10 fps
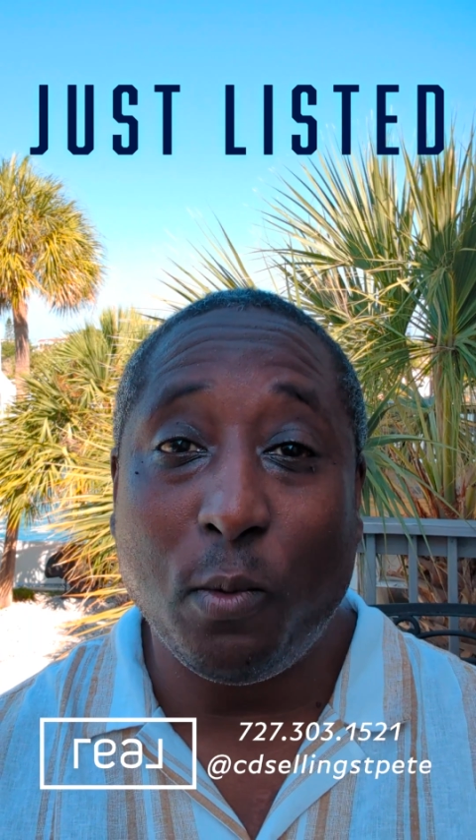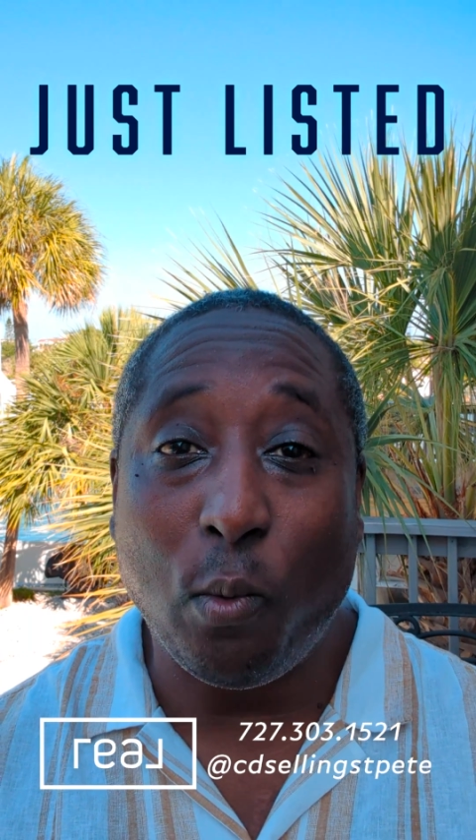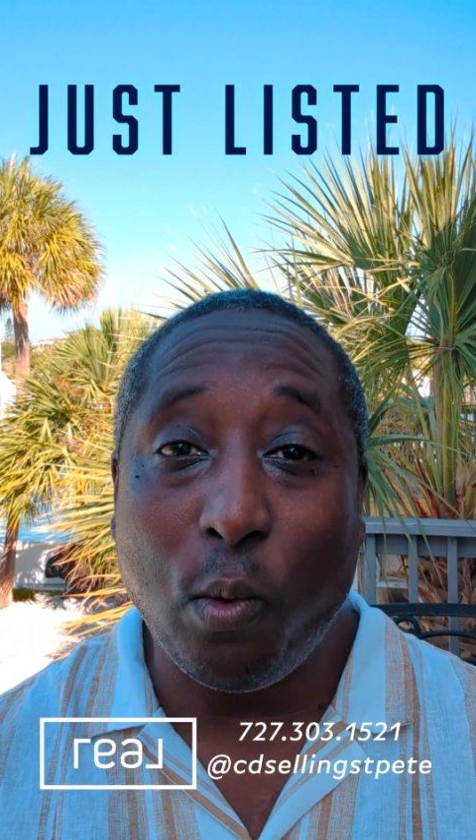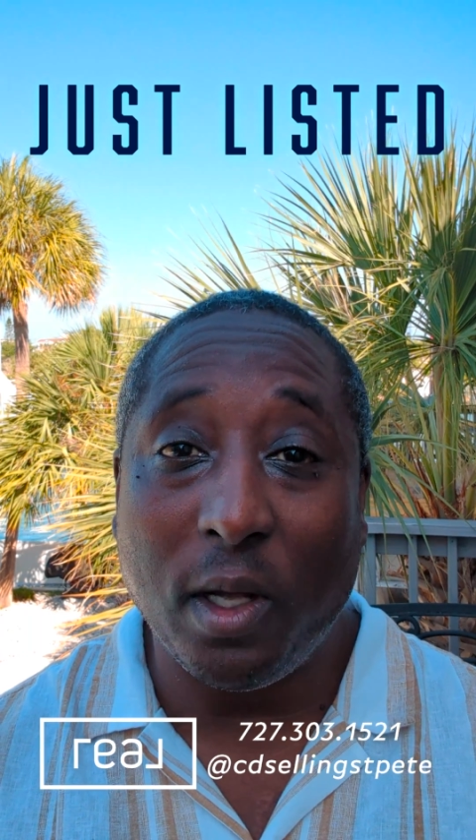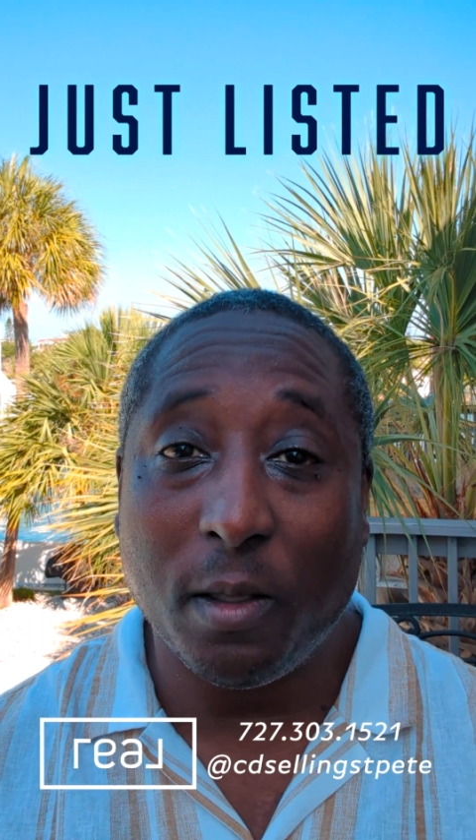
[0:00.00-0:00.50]

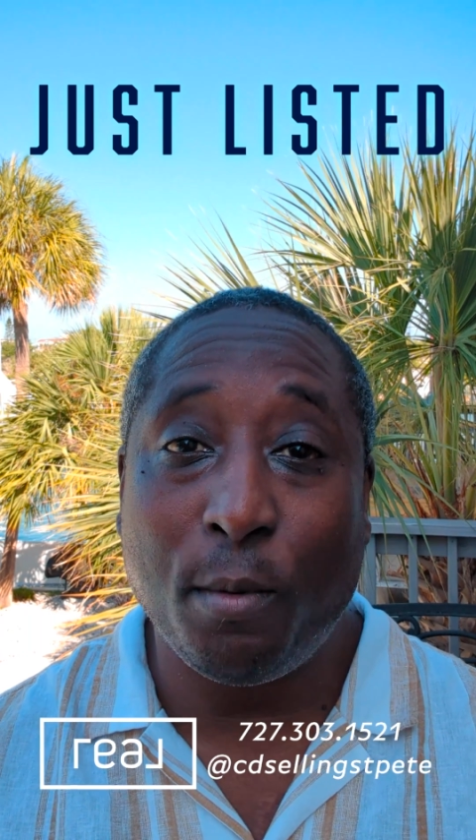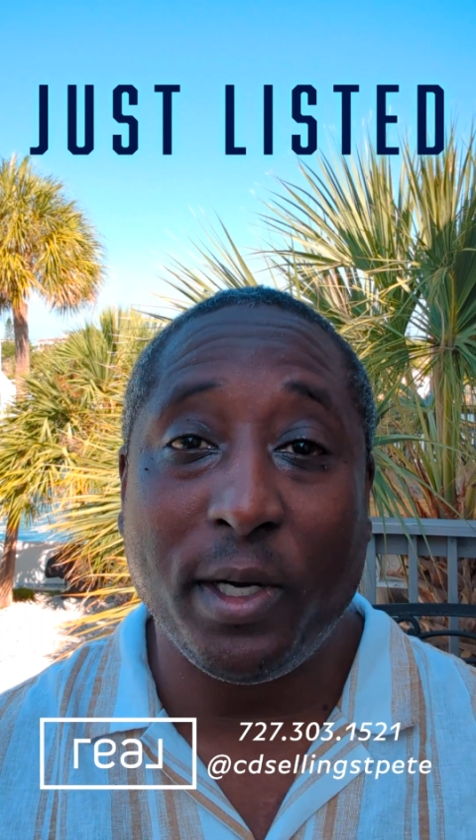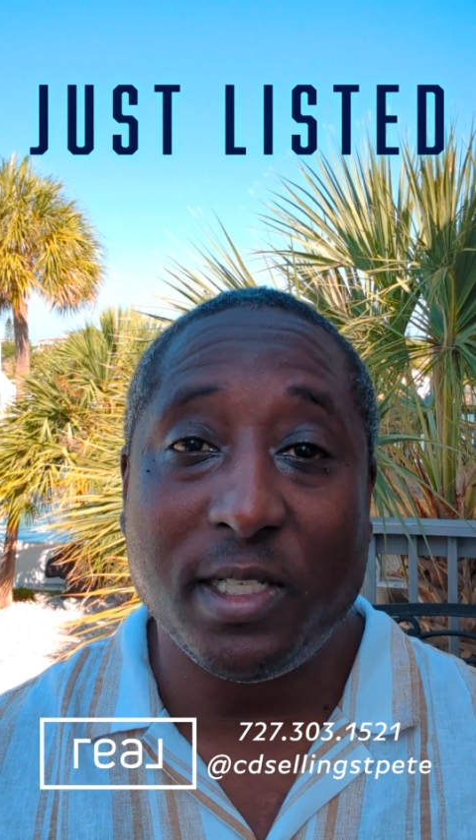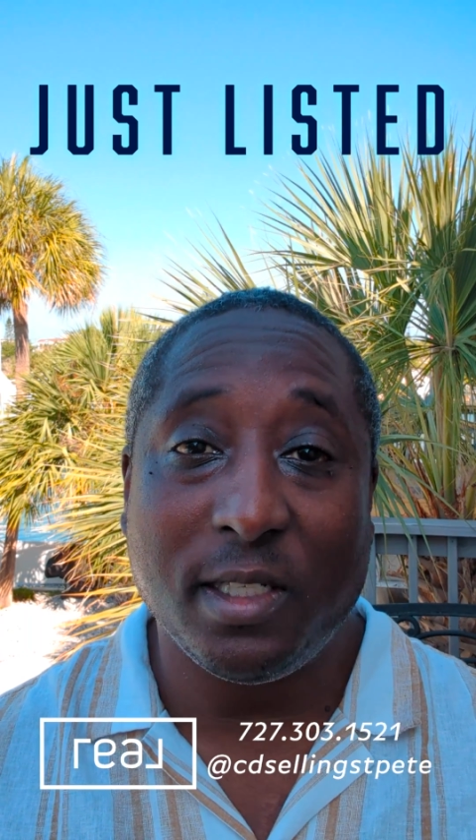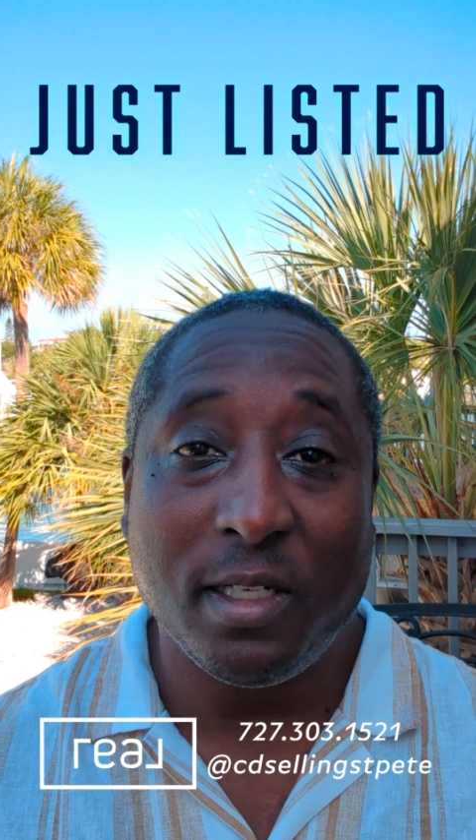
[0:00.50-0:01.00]
well
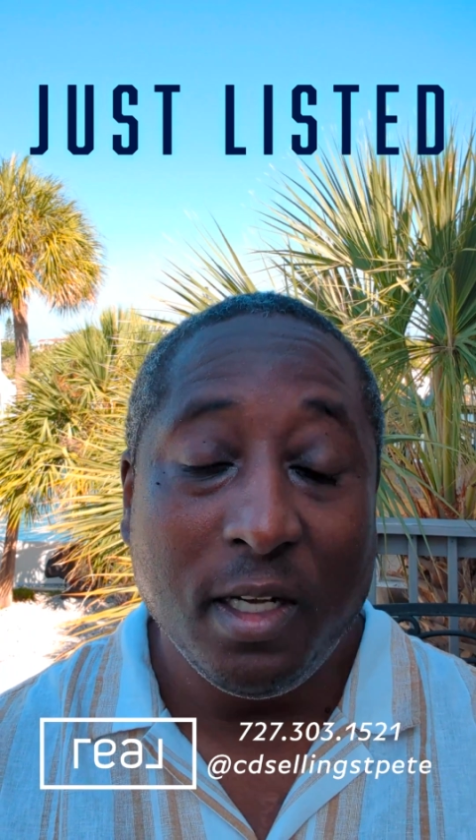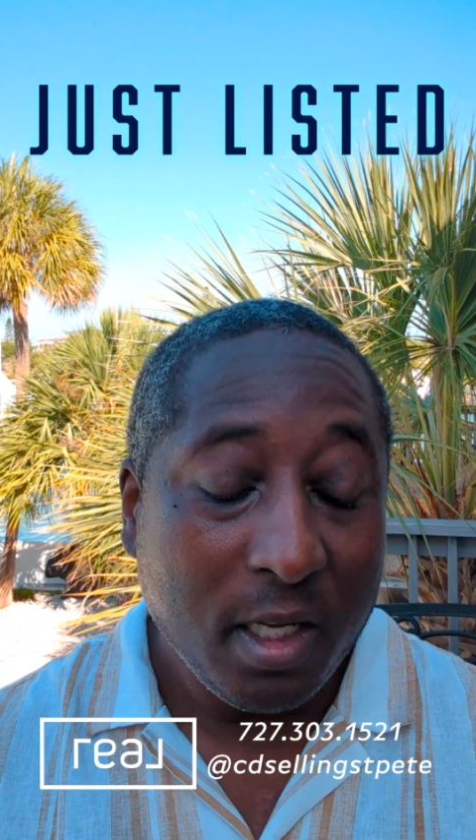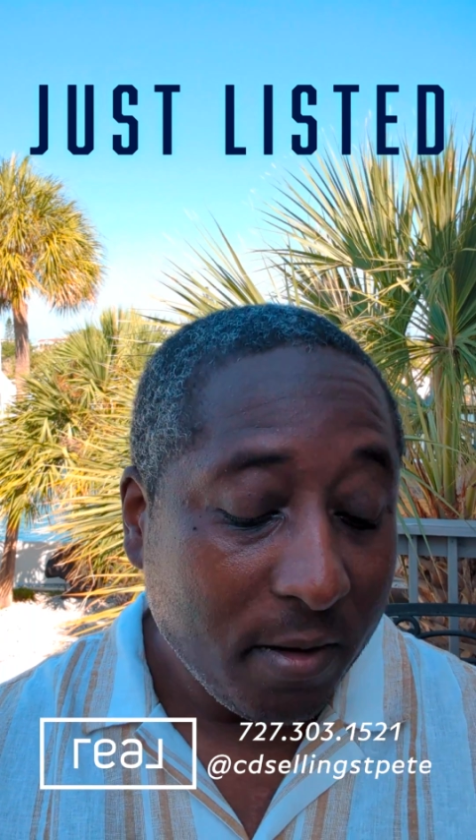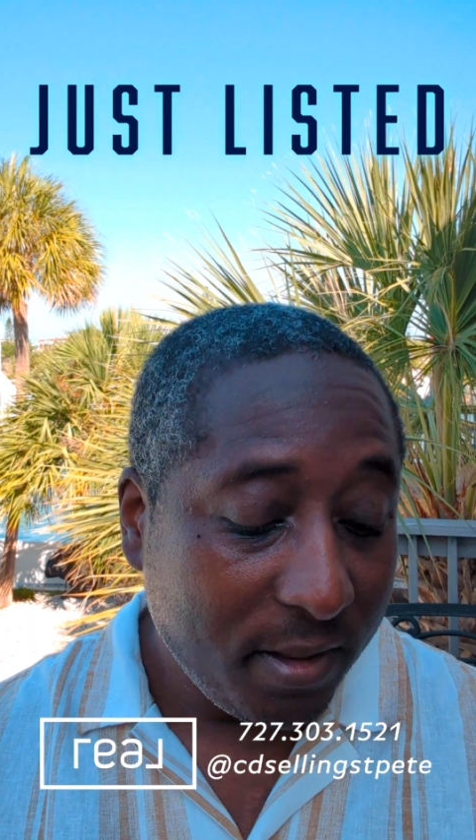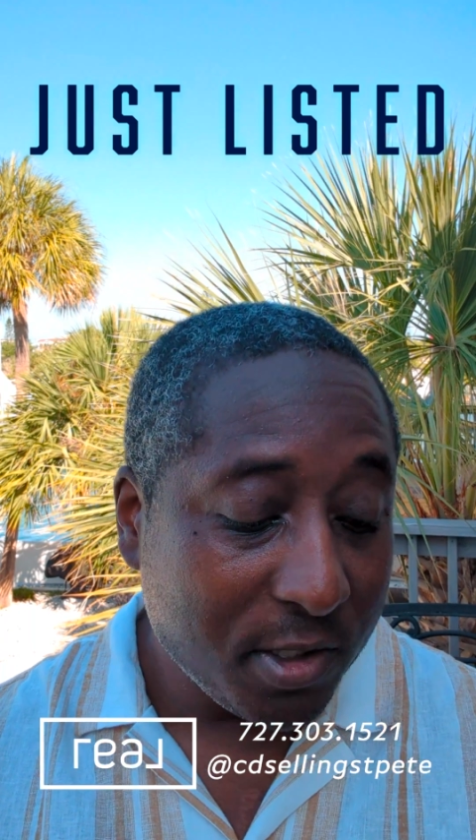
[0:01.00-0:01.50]
appointed.
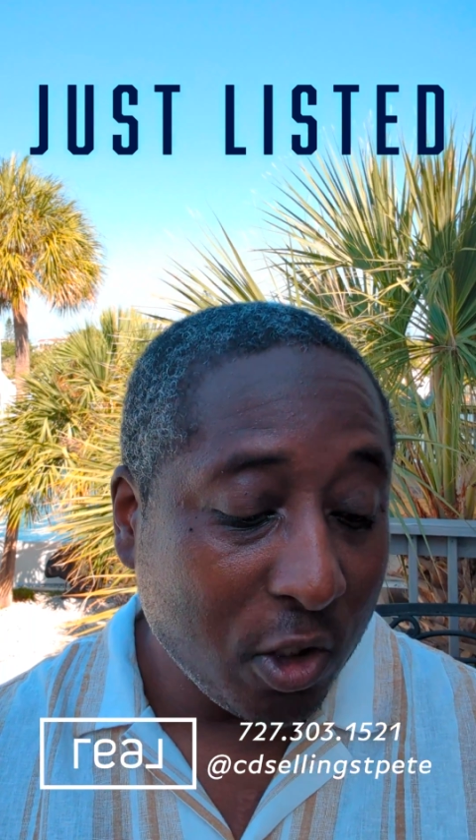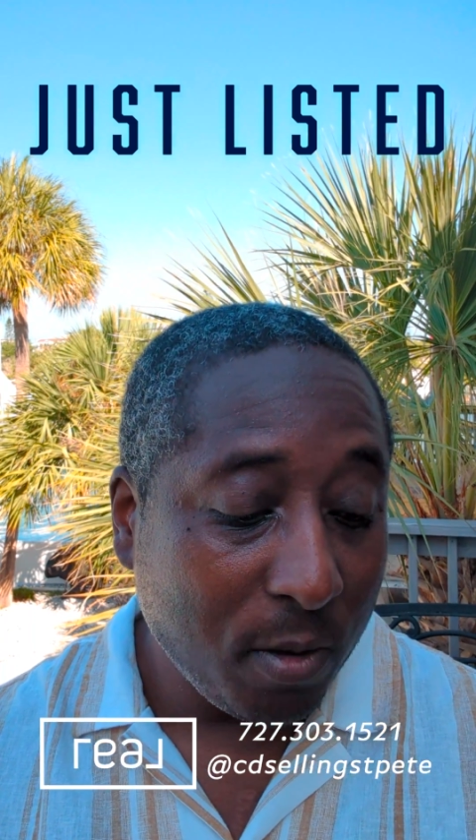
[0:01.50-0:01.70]
This